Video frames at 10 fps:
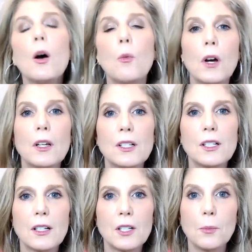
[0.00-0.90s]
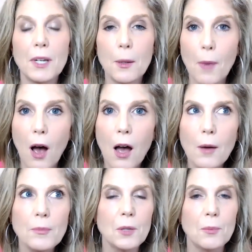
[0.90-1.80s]
was to be a
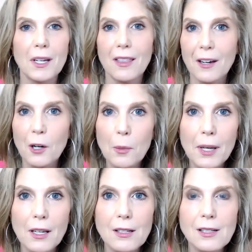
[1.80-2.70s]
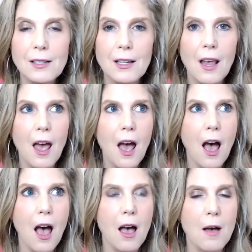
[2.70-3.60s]
mom, to be a therapist,
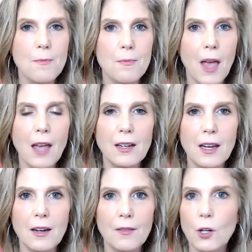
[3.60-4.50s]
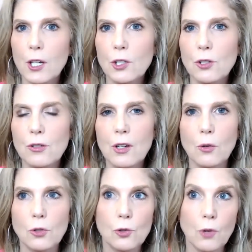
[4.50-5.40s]
and in a very,
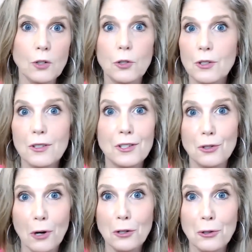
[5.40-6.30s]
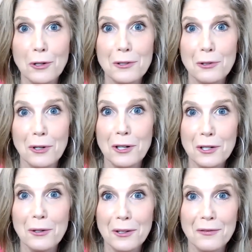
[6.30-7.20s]
structured and
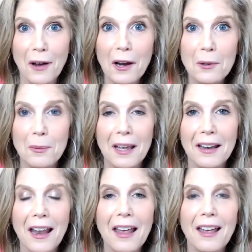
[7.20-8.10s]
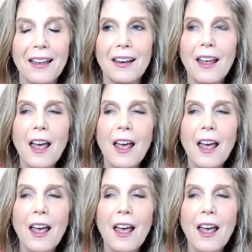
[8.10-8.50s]
traditional environment. And